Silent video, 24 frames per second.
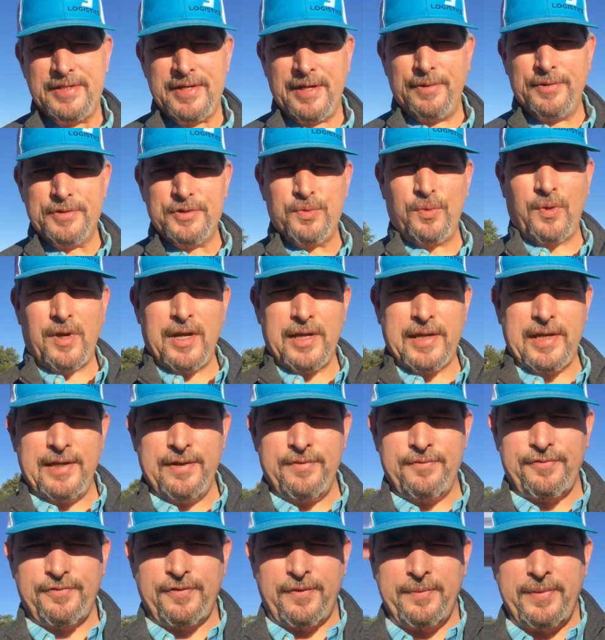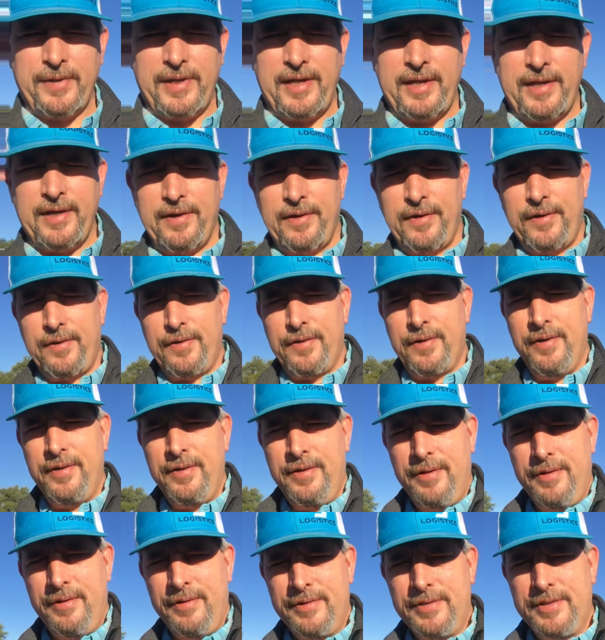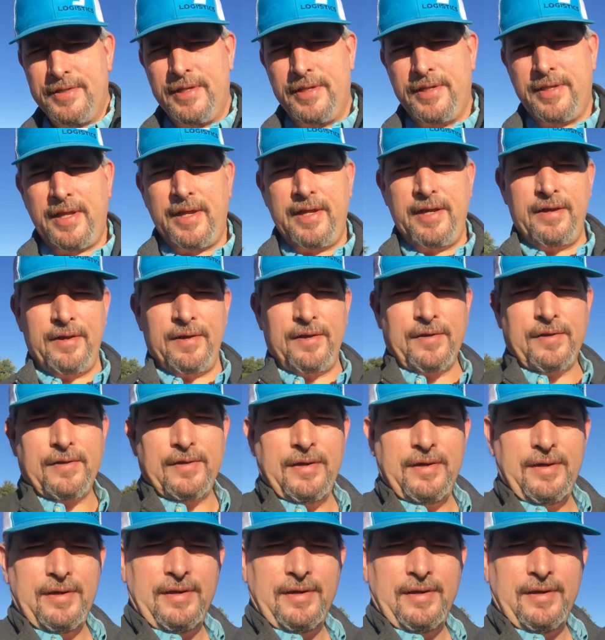I was walking from here to there